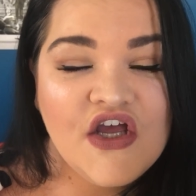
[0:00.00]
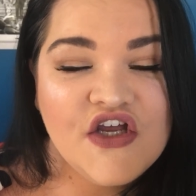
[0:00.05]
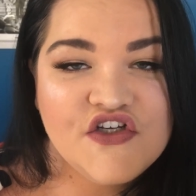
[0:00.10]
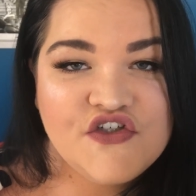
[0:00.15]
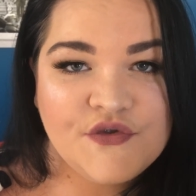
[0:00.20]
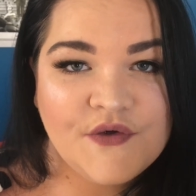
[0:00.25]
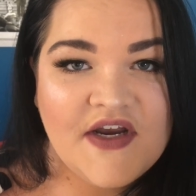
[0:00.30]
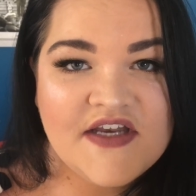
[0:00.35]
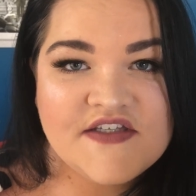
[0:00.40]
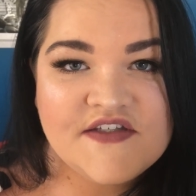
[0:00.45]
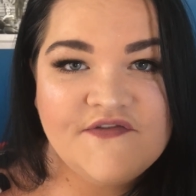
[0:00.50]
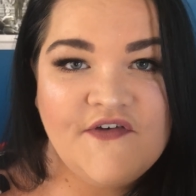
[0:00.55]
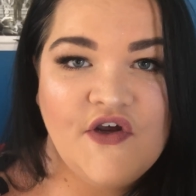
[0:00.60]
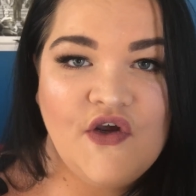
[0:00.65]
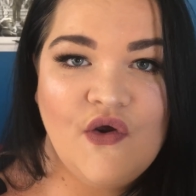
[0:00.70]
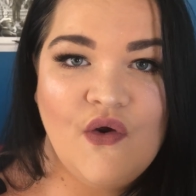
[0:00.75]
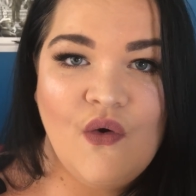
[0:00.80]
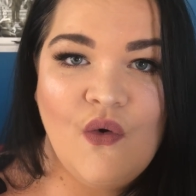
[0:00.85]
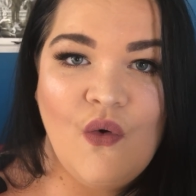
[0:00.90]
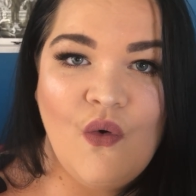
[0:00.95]

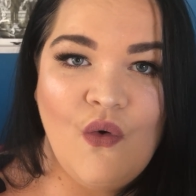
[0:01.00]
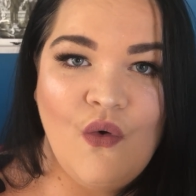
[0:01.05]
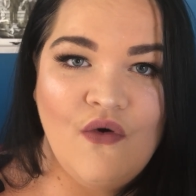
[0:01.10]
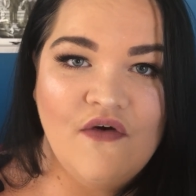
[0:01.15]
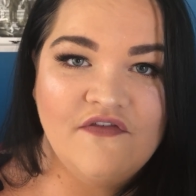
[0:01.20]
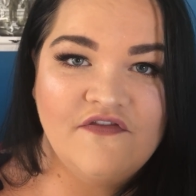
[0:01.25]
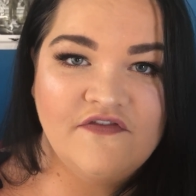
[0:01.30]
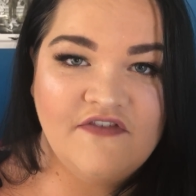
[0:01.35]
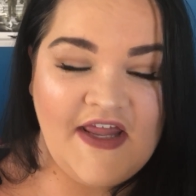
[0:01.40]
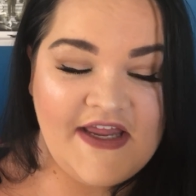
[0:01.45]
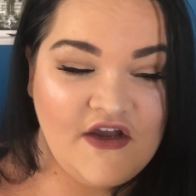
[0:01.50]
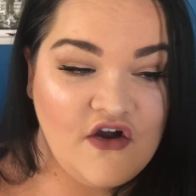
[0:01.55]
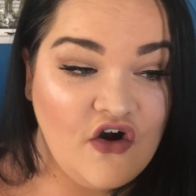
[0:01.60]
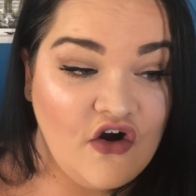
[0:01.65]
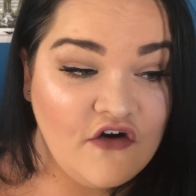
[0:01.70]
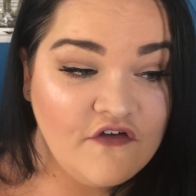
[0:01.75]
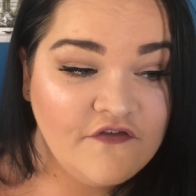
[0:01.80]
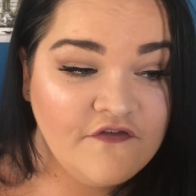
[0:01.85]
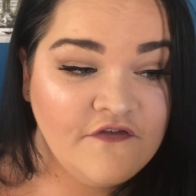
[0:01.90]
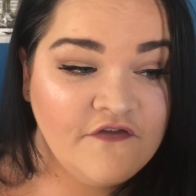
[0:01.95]
transfer or flake
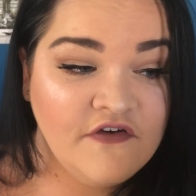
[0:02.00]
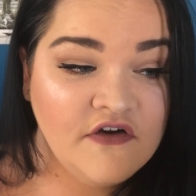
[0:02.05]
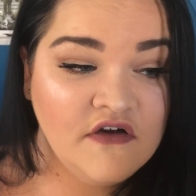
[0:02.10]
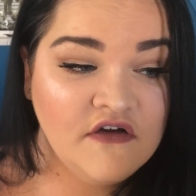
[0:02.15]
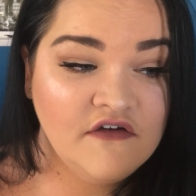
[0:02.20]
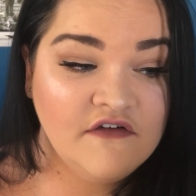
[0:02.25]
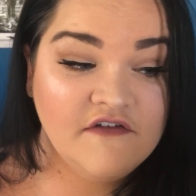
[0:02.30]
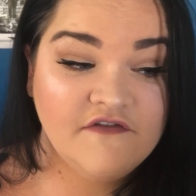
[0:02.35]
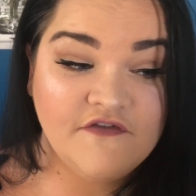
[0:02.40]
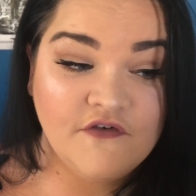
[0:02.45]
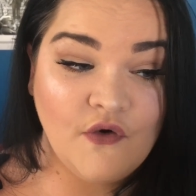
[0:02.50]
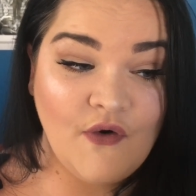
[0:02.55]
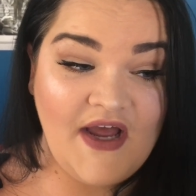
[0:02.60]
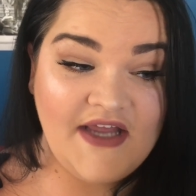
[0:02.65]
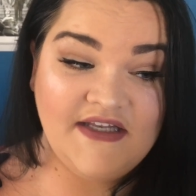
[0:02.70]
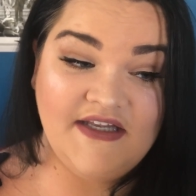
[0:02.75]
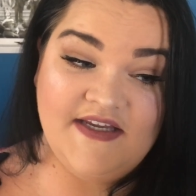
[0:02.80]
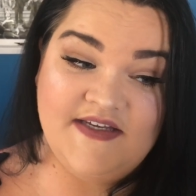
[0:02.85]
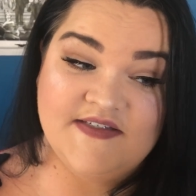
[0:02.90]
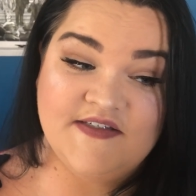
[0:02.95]
off for
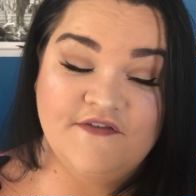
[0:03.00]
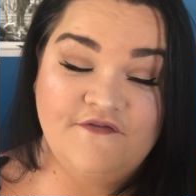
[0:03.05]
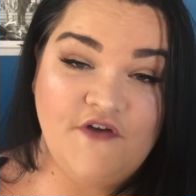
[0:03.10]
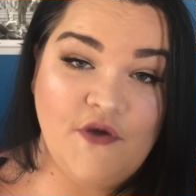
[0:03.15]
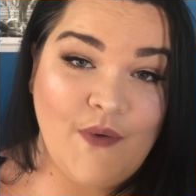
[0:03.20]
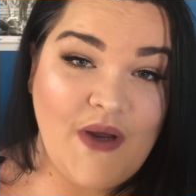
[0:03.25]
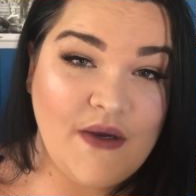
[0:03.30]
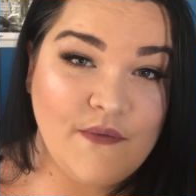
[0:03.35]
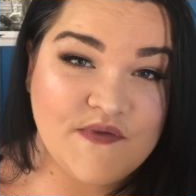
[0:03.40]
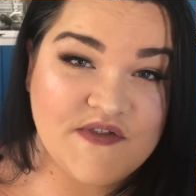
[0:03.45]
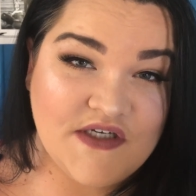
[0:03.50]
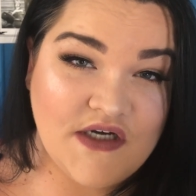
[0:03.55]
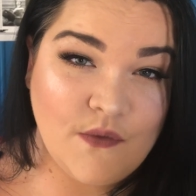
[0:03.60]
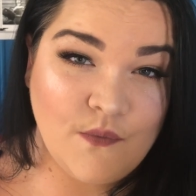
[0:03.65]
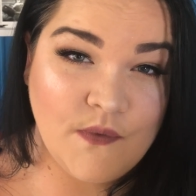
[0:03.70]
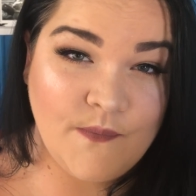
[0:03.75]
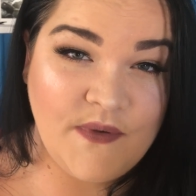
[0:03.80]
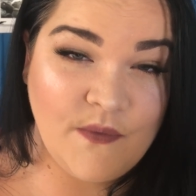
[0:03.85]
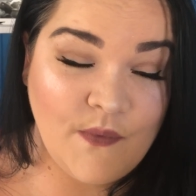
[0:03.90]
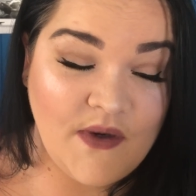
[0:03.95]
at least the few hours that I
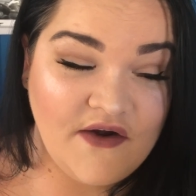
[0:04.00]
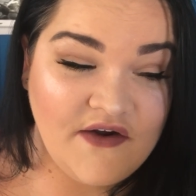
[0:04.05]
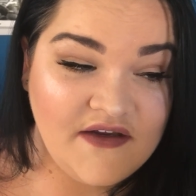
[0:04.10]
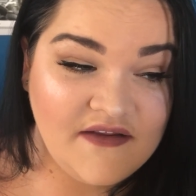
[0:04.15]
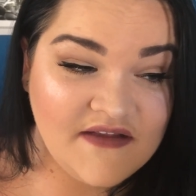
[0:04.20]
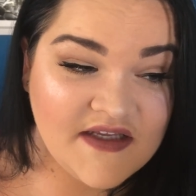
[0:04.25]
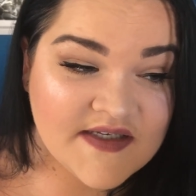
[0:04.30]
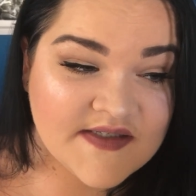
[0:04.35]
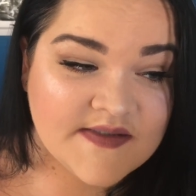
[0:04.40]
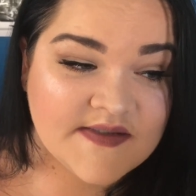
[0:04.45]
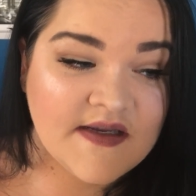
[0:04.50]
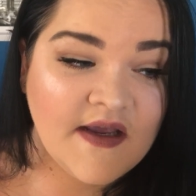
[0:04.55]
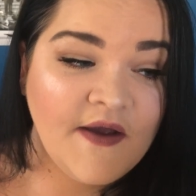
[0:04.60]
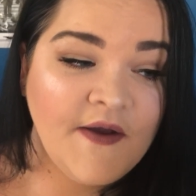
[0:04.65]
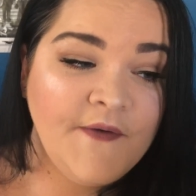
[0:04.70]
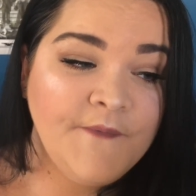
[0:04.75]
will be wearing this.